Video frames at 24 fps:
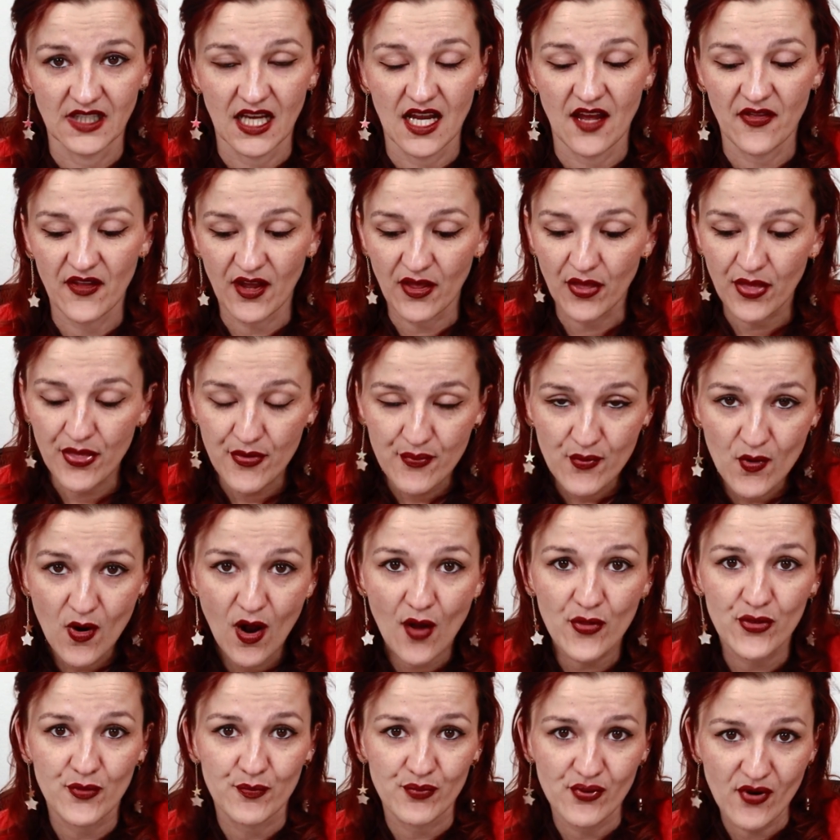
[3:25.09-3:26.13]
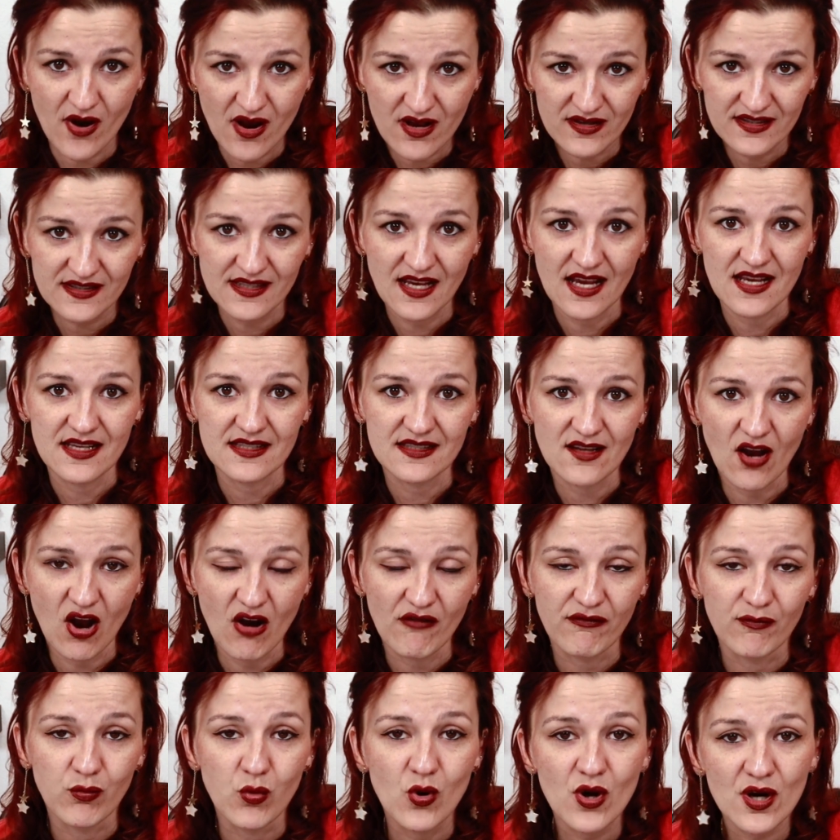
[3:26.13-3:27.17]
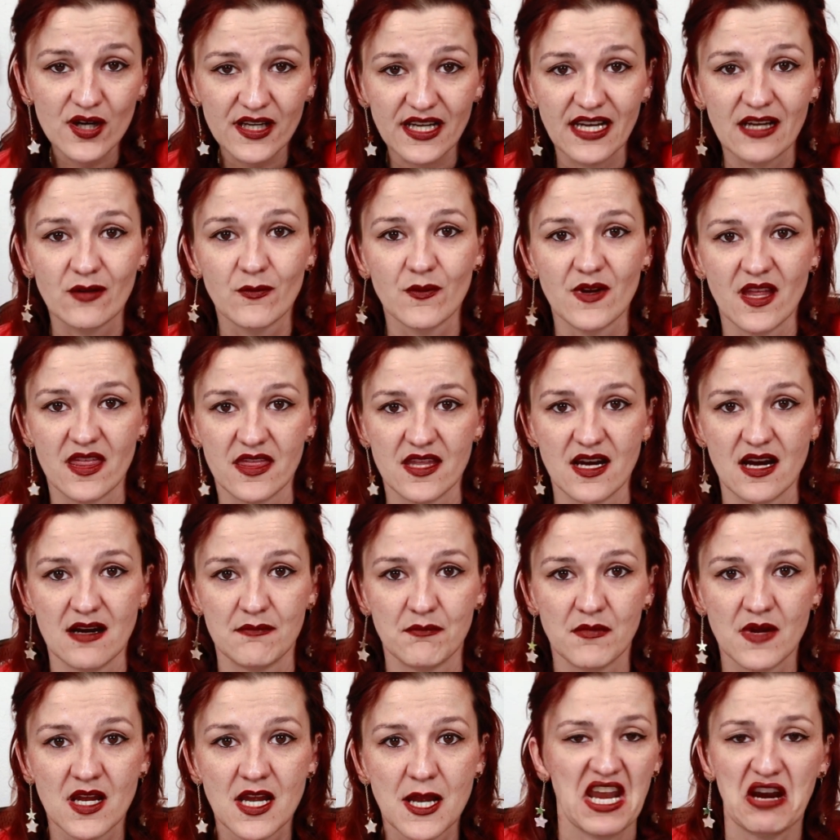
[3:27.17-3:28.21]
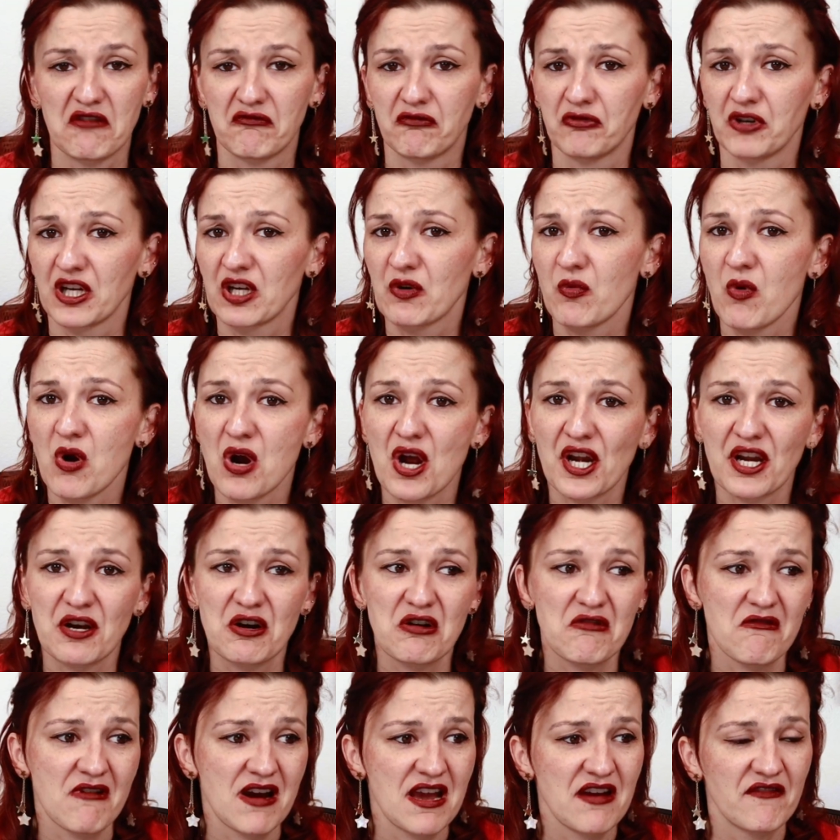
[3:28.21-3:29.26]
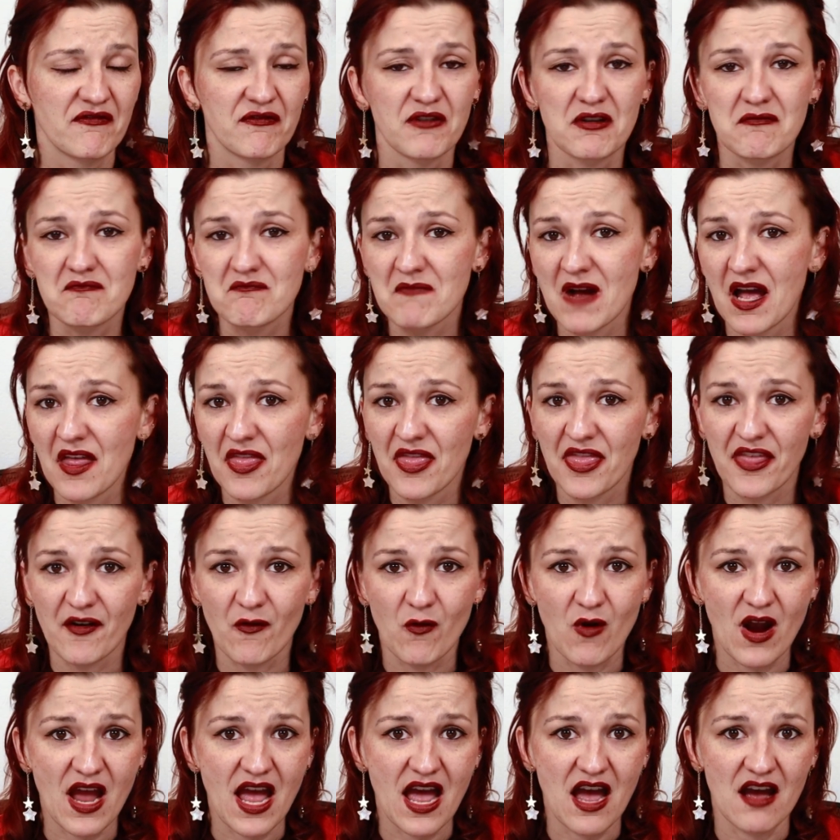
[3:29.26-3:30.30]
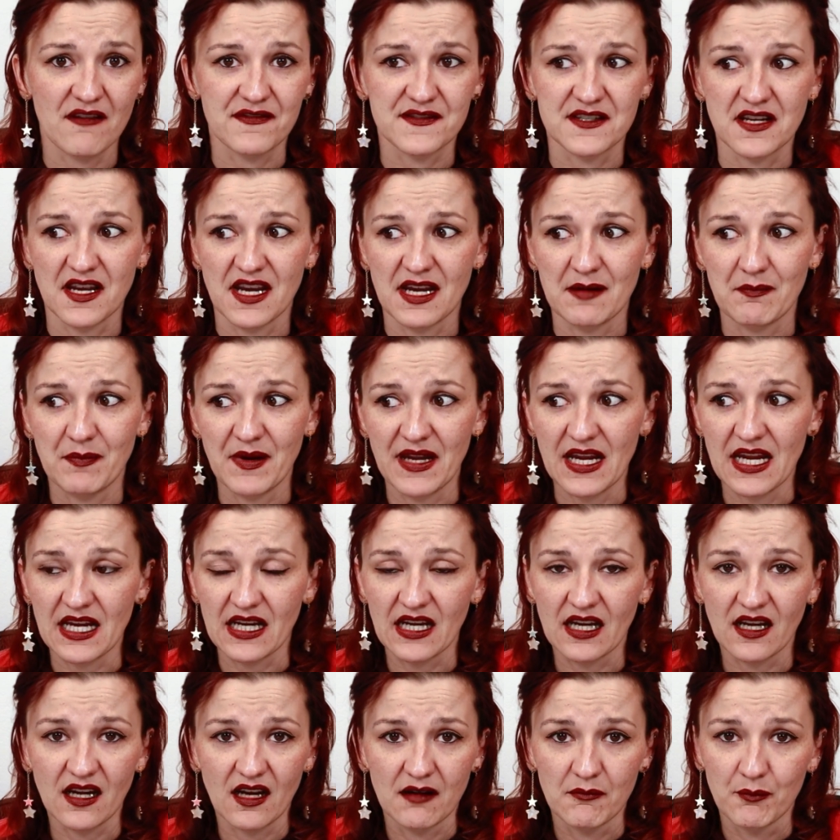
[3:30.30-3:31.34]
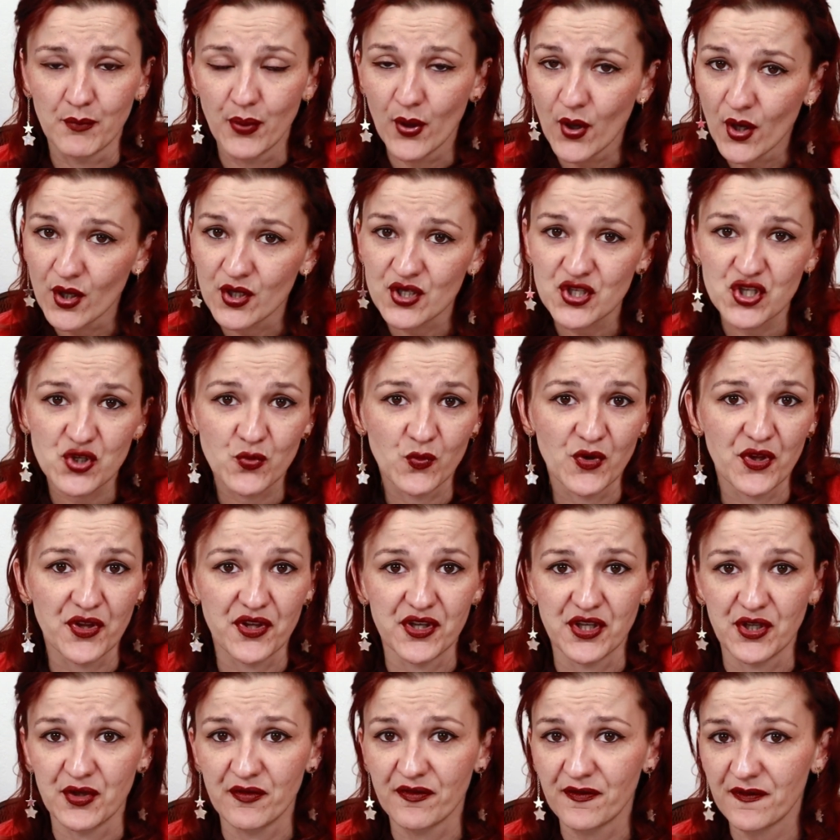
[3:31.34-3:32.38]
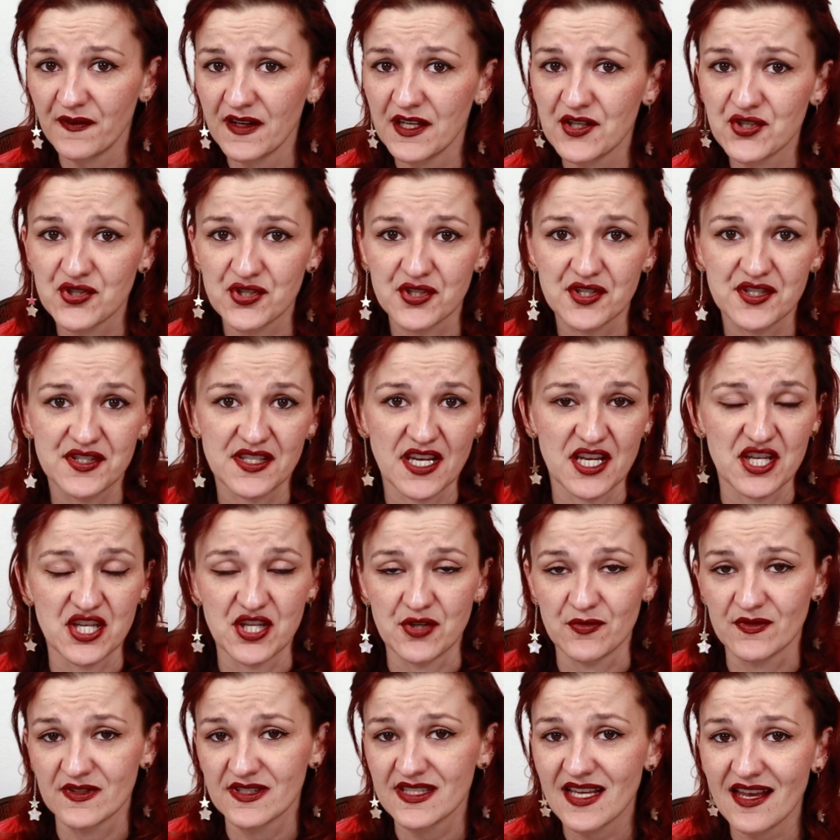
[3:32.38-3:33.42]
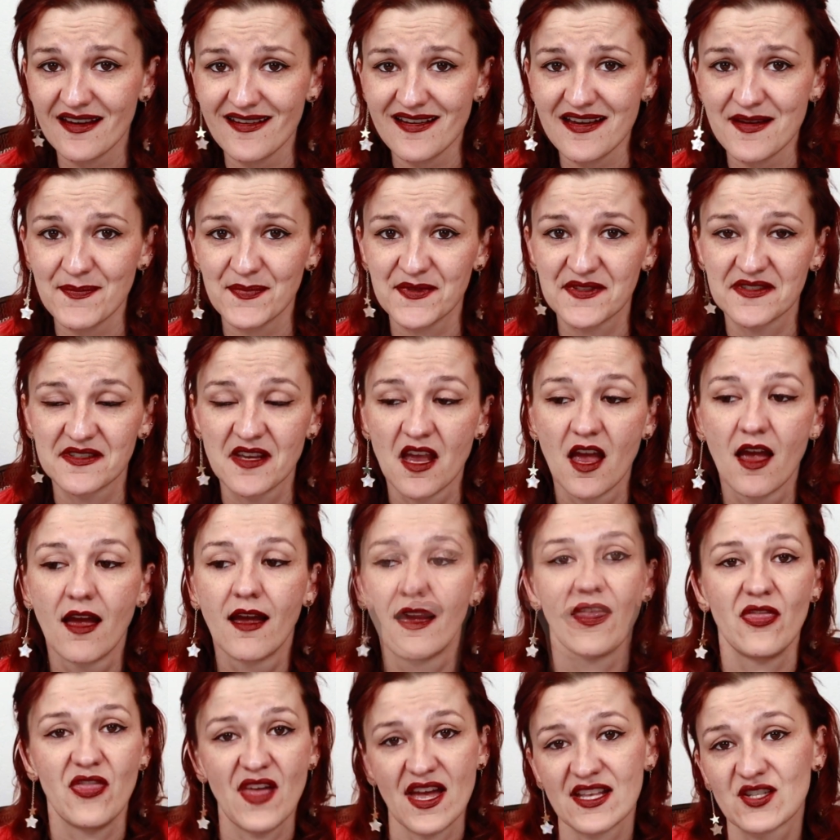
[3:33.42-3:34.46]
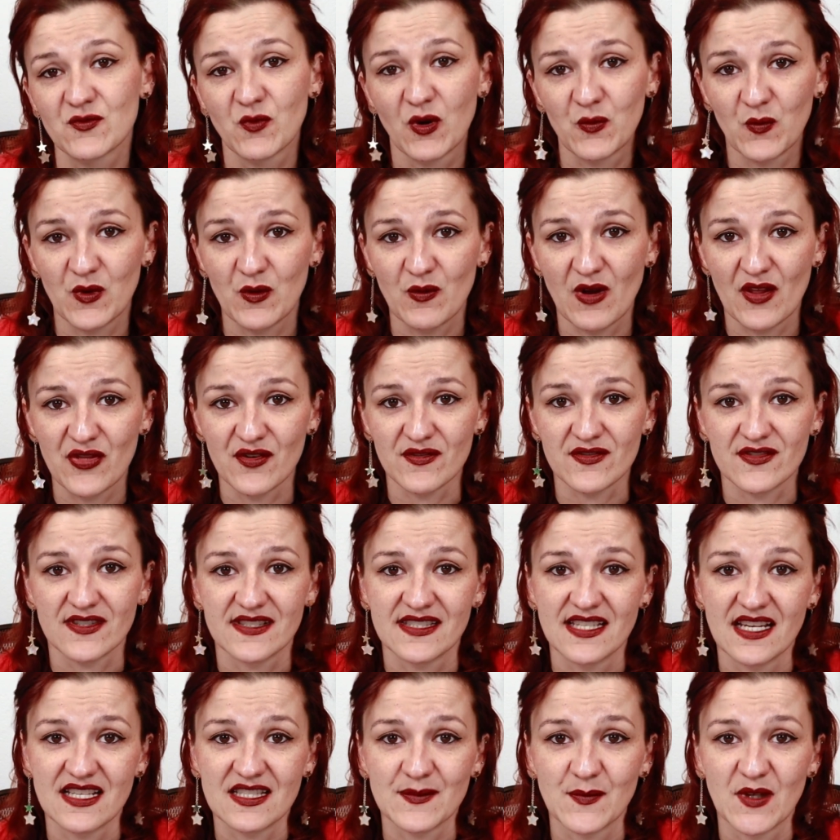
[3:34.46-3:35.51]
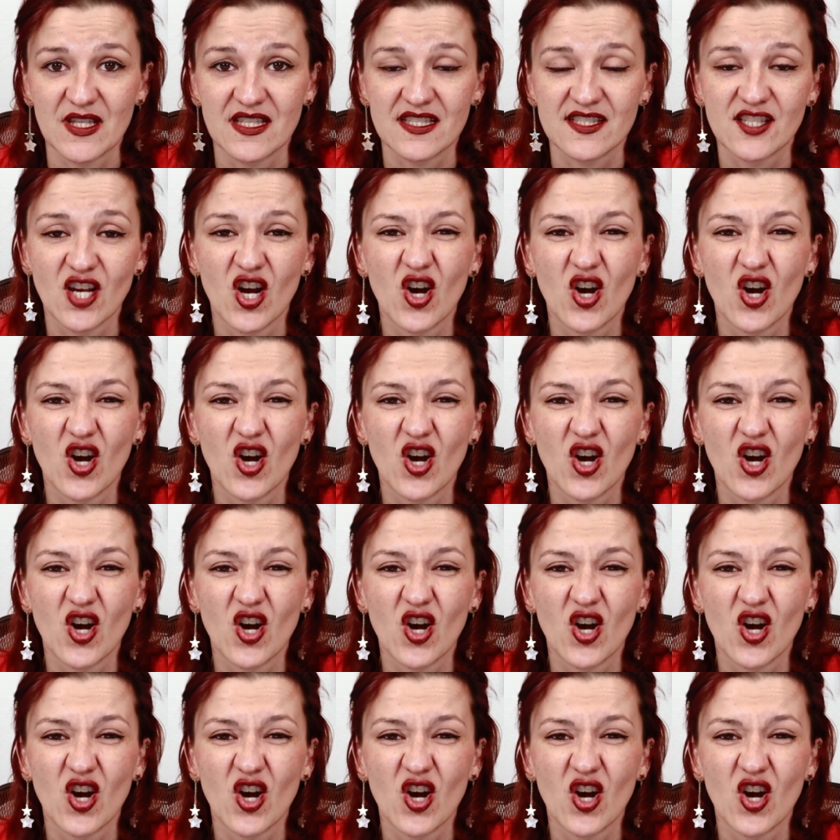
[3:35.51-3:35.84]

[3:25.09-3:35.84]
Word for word: And then throughout the process of working with them every quarter or every month or after a big push with new features and new setups, that's when we run those assessments.